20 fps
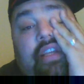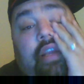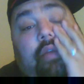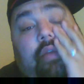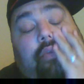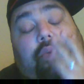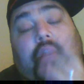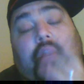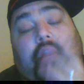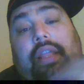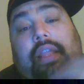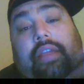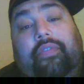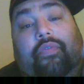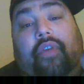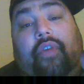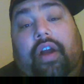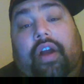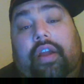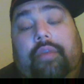to get really
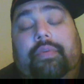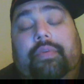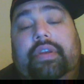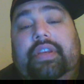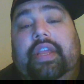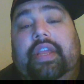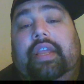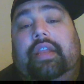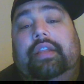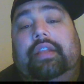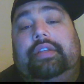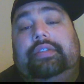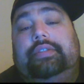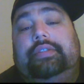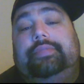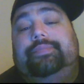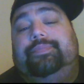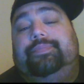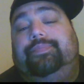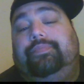fucking
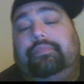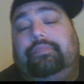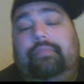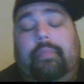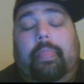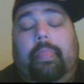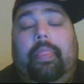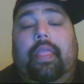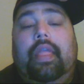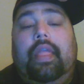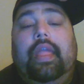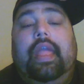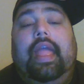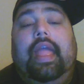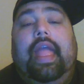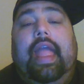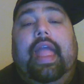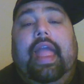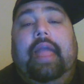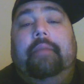ridiculous.
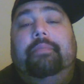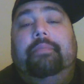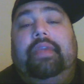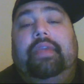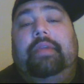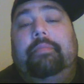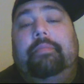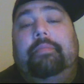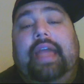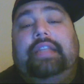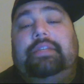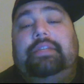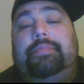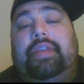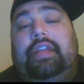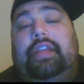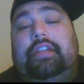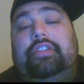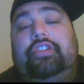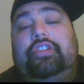ME
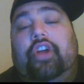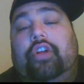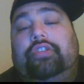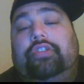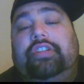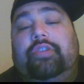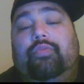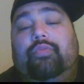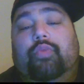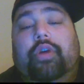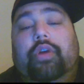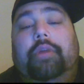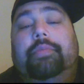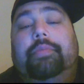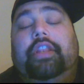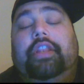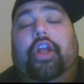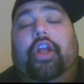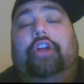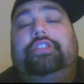Management and Consulting will
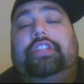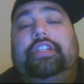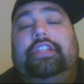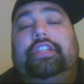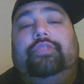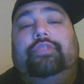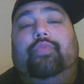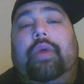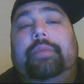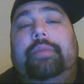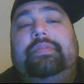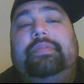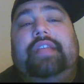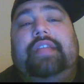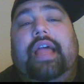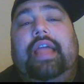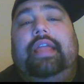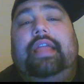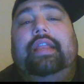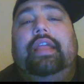be launching its
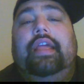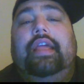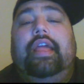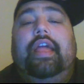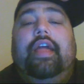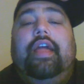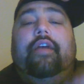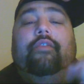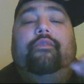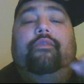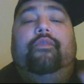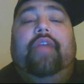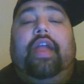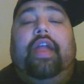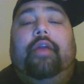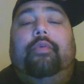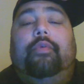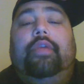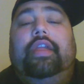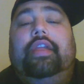website
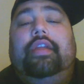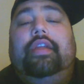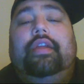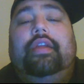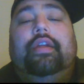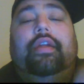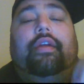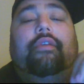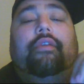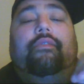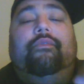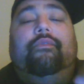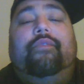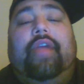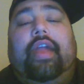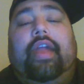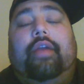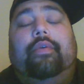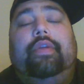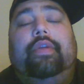very,
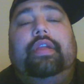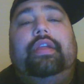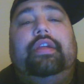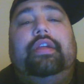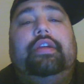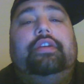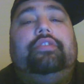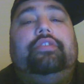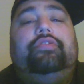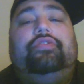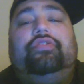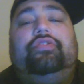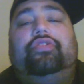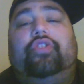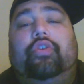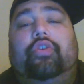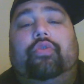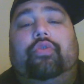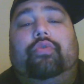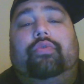very
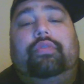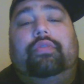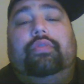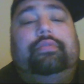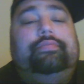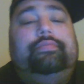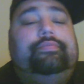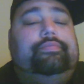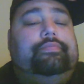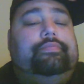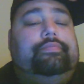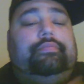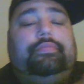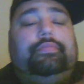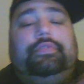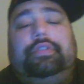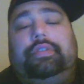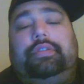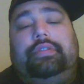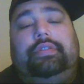soon.
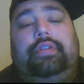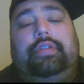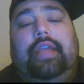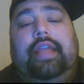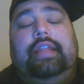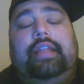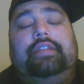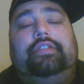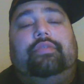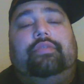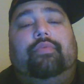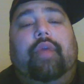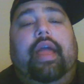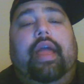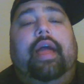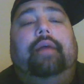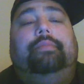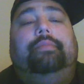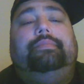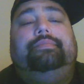And it's a
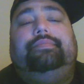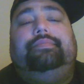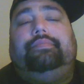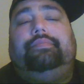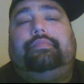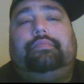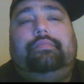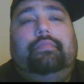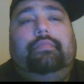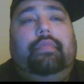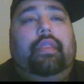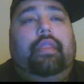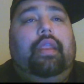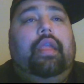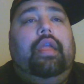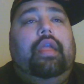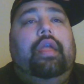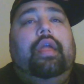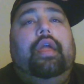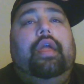wrap.
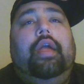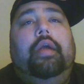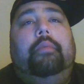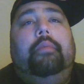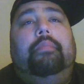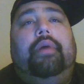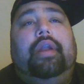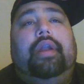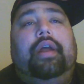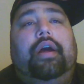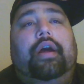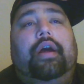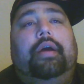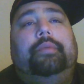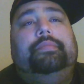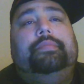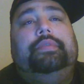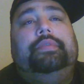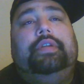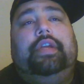But
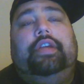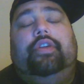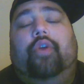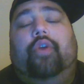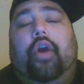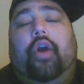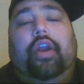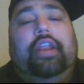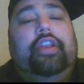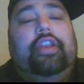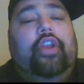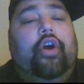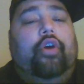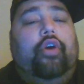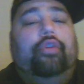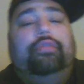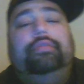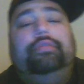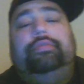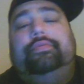you already
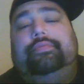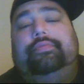know,